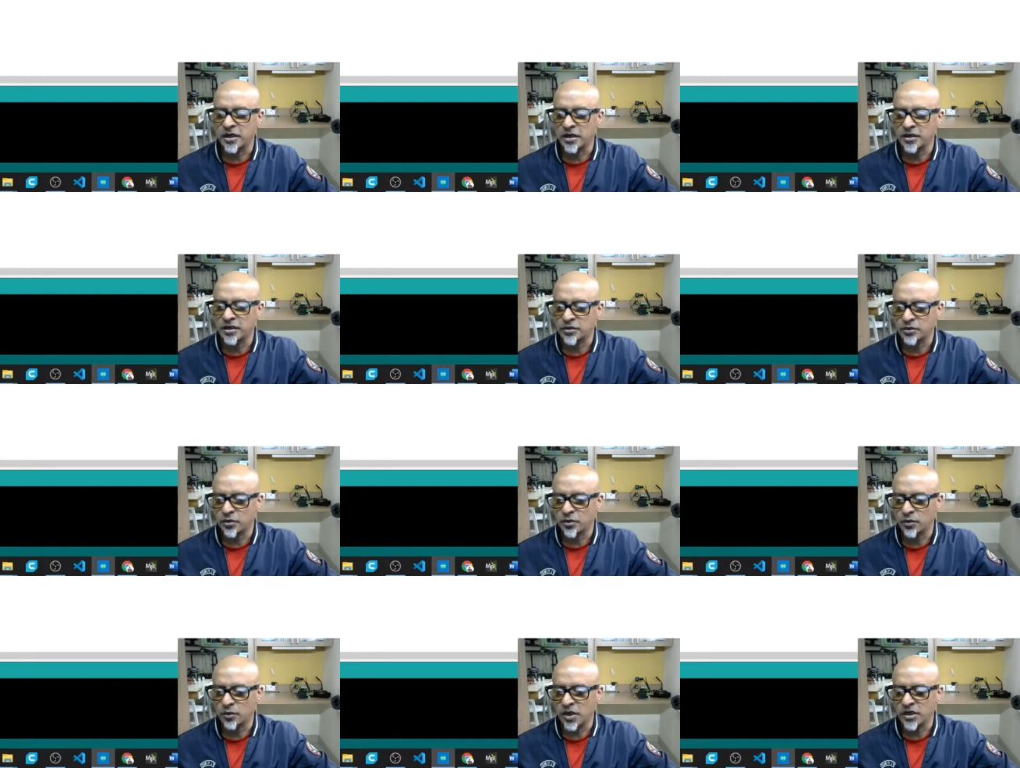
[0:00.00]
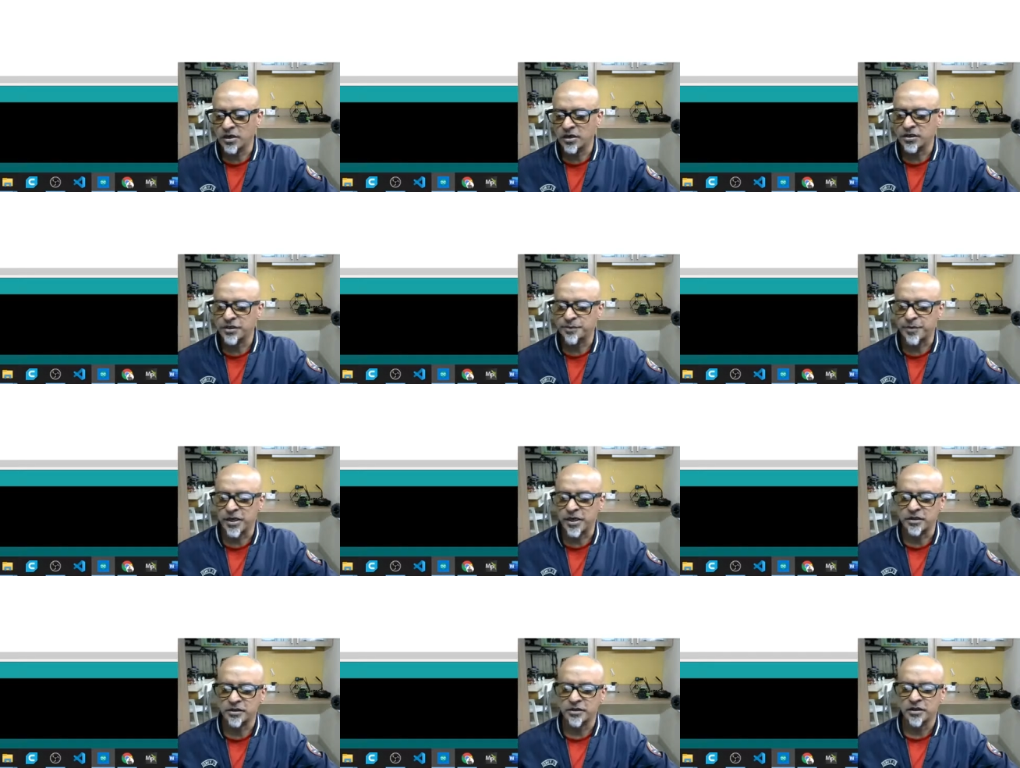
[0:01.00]
underscore 1
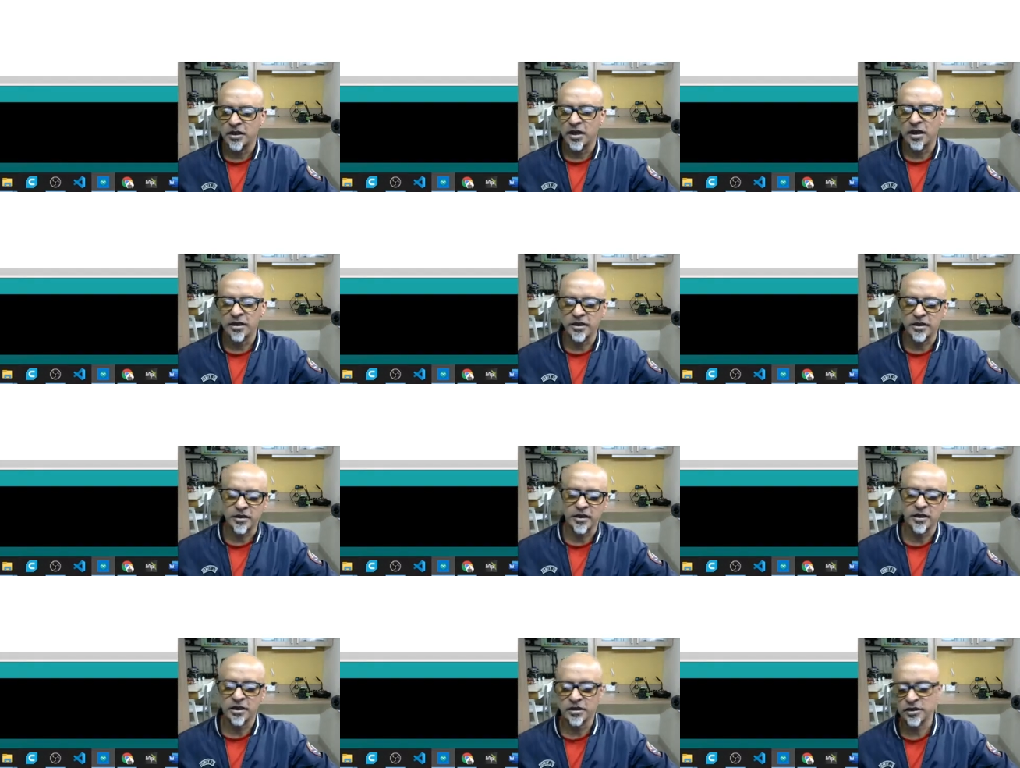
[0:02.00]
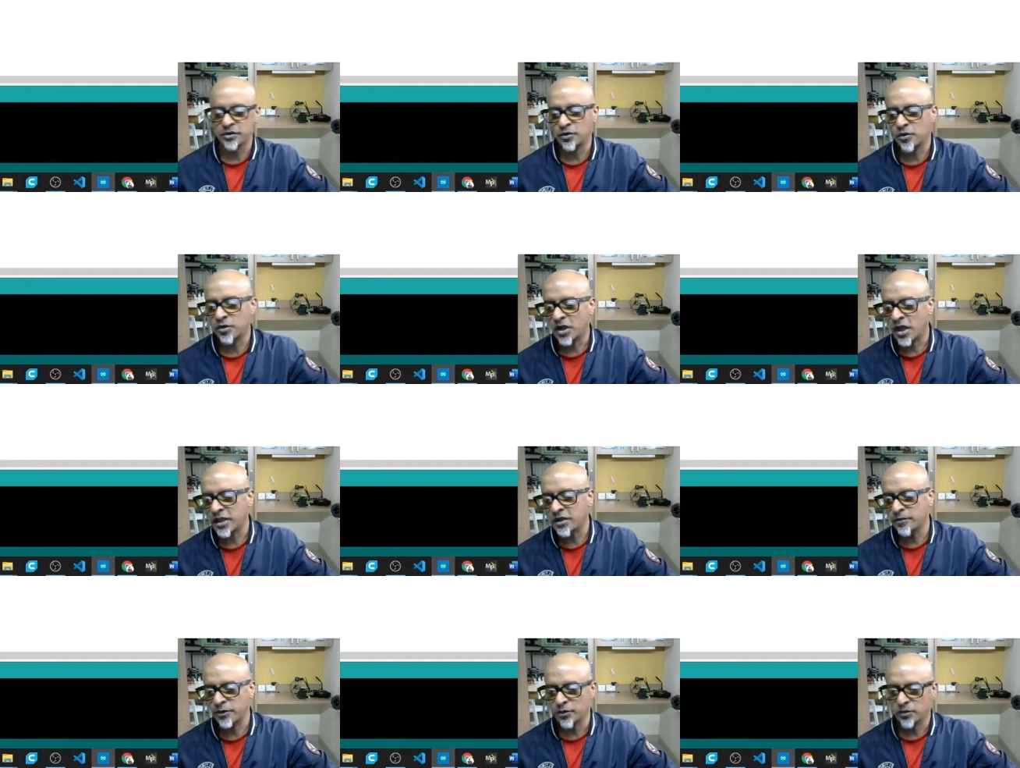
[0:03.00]
space int underscore
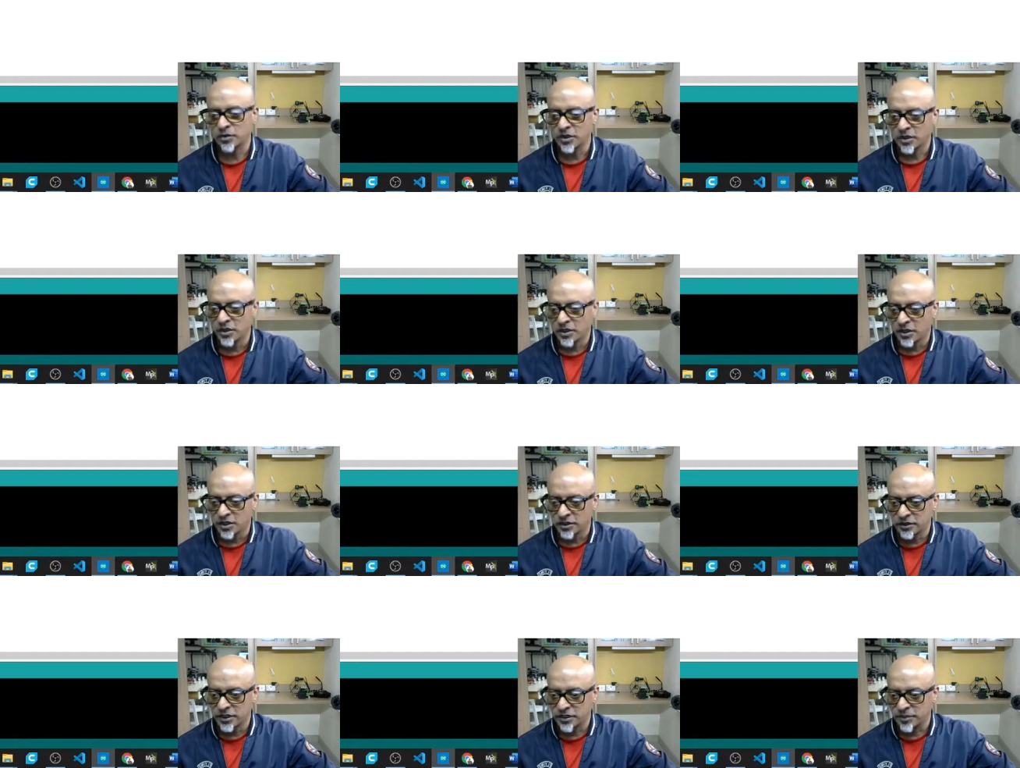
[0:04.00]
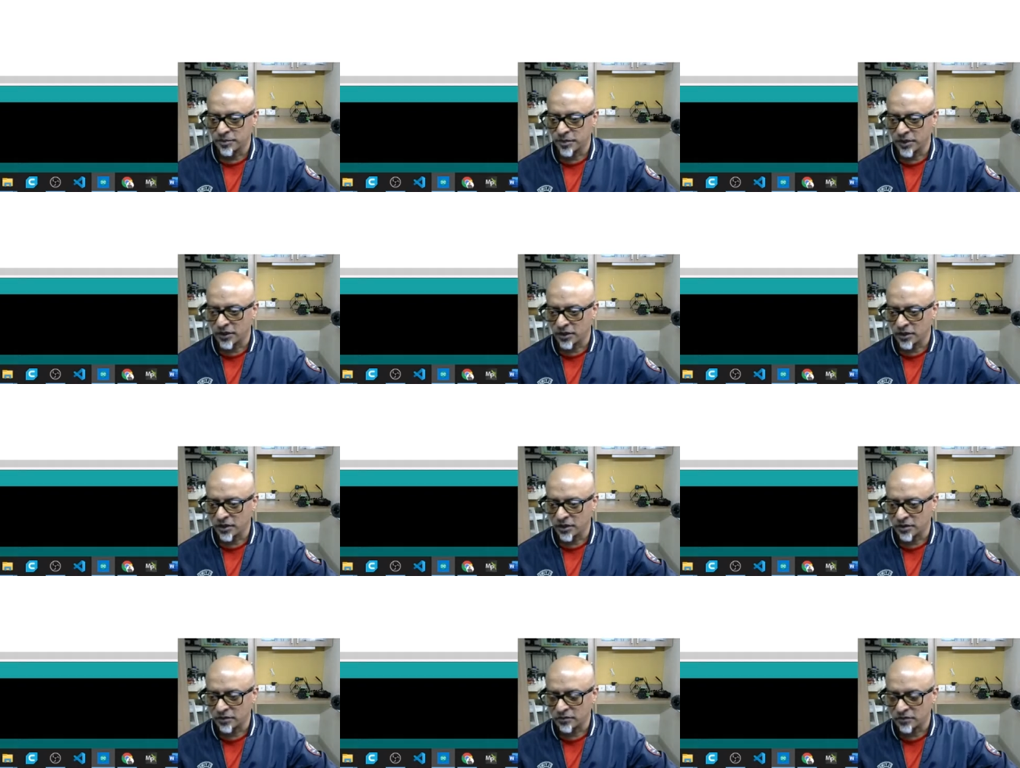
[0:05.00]
IMU. This
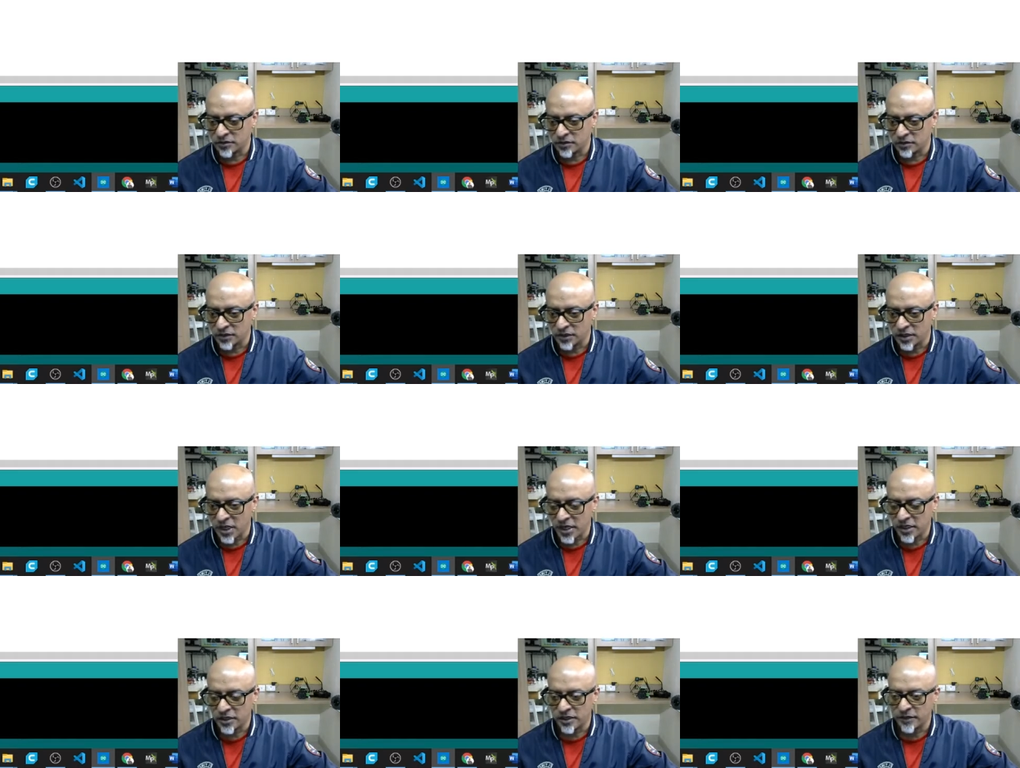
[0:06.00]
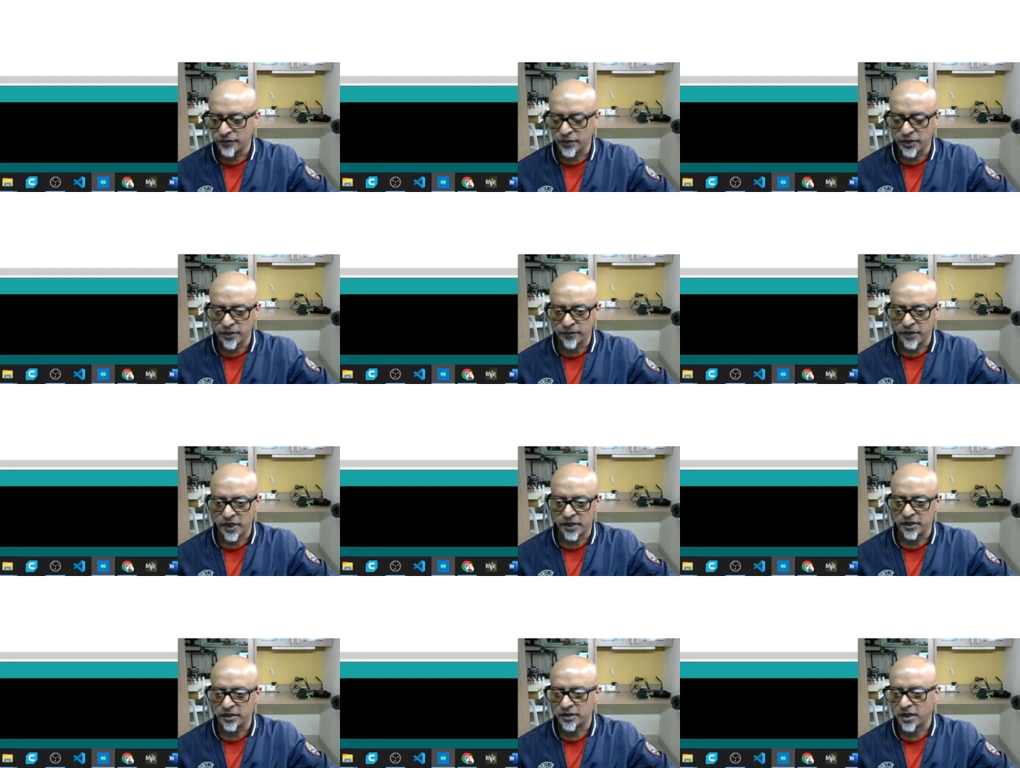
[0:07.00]
particular line, if you
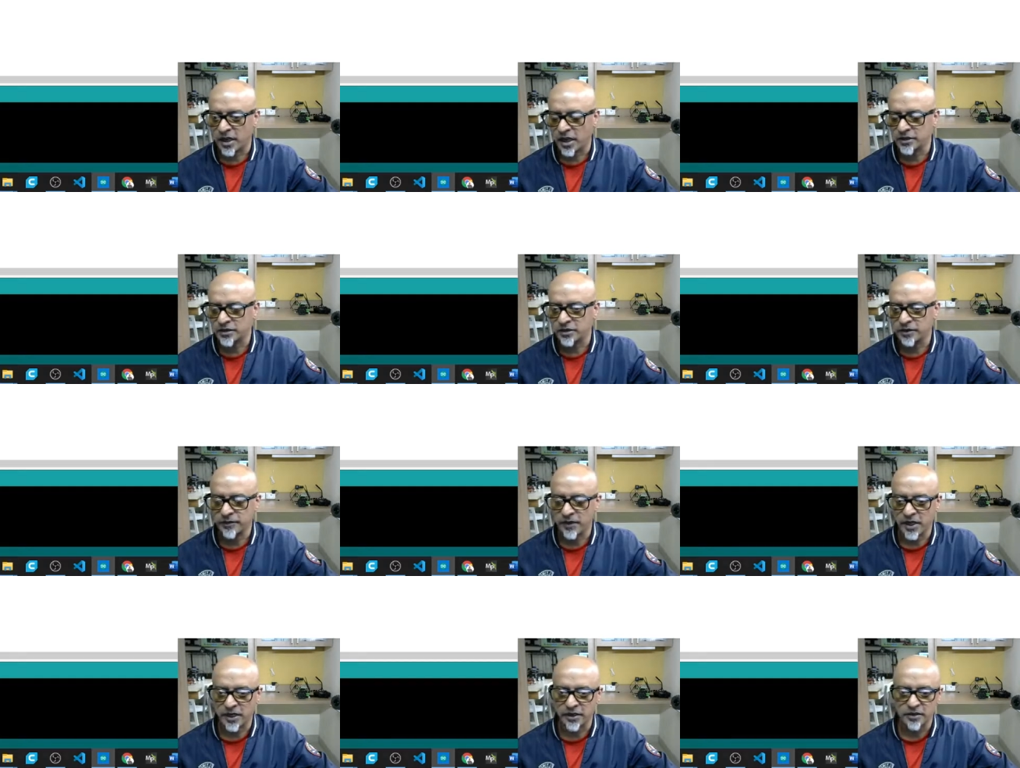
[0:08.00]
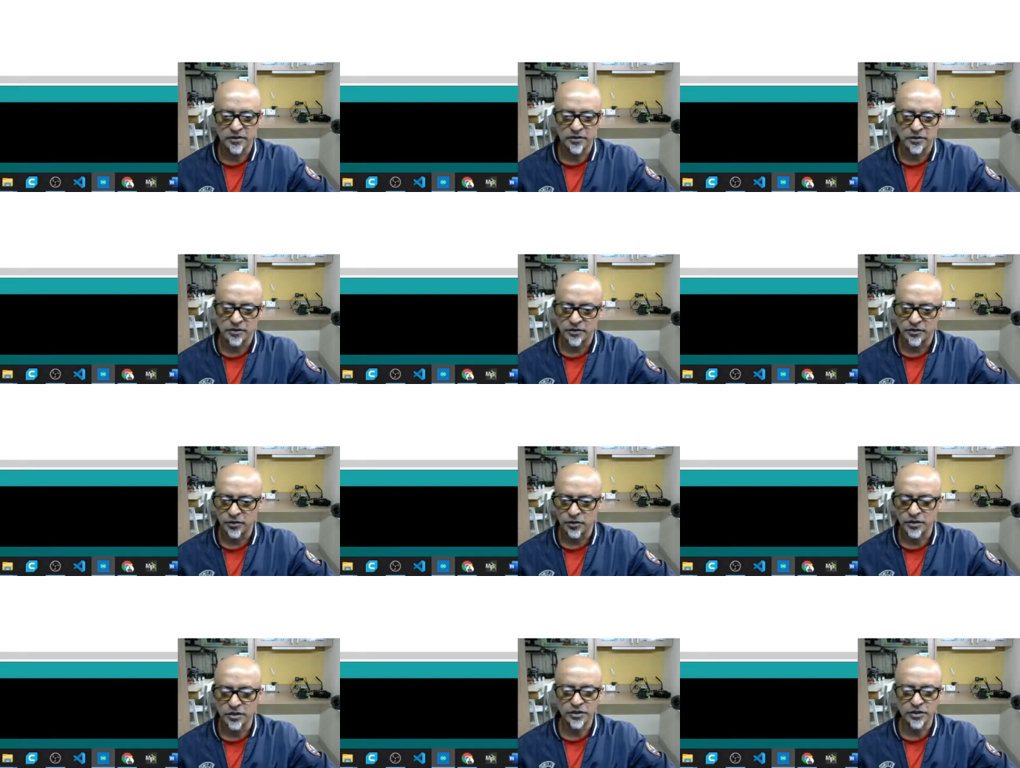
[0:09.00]
define hash define, so this